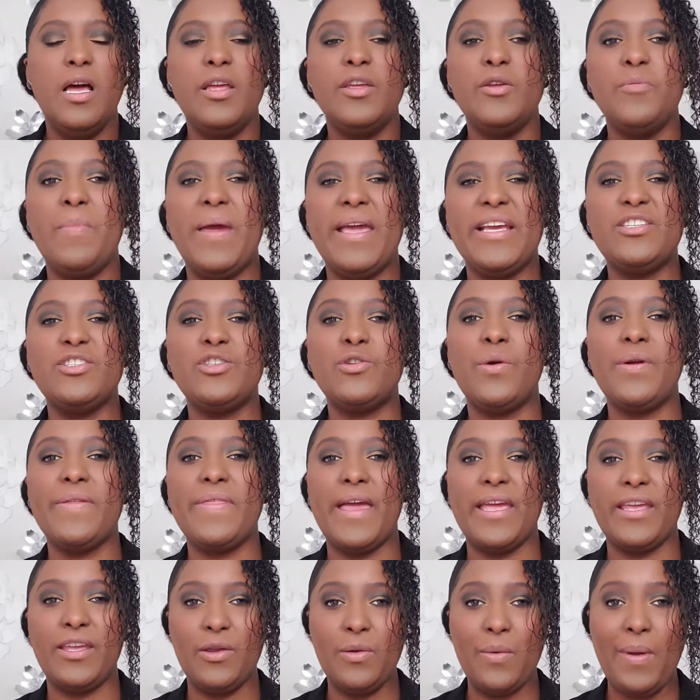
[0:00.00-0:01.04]
Make sure
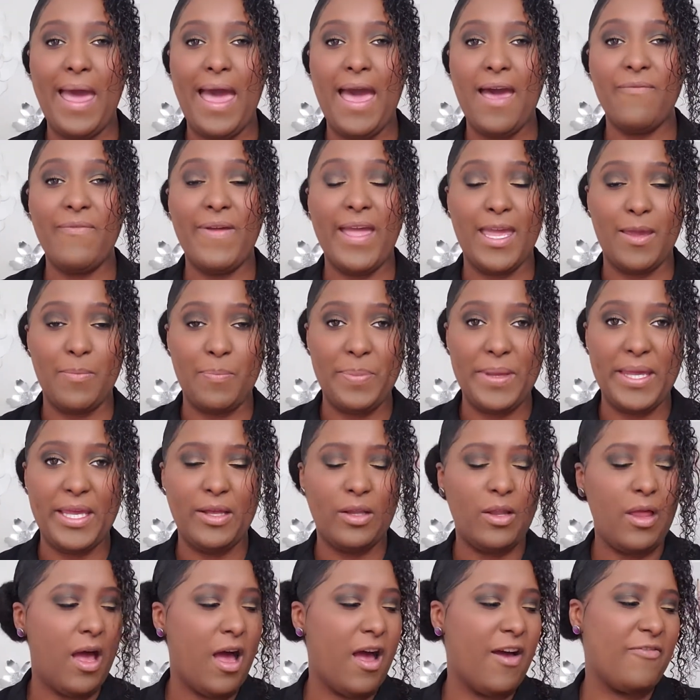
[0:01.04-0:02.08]
that you have a
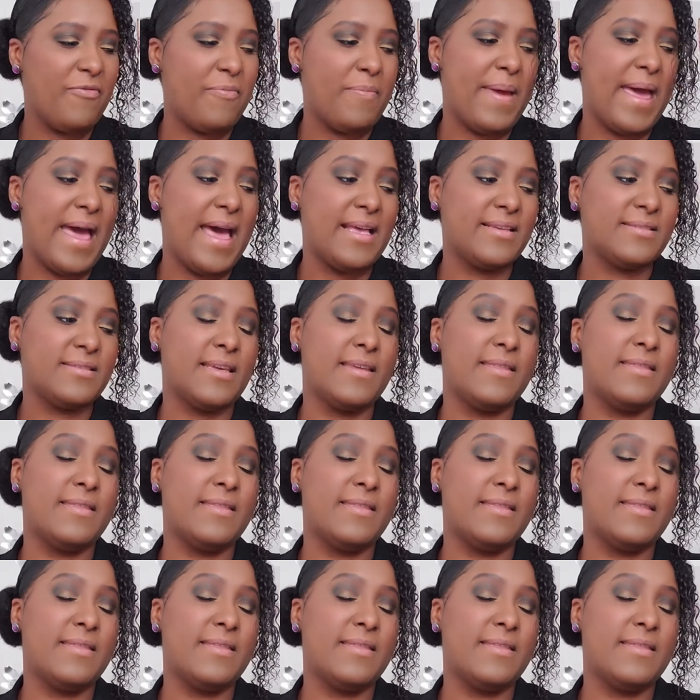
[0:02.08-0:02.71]
peel-off mask.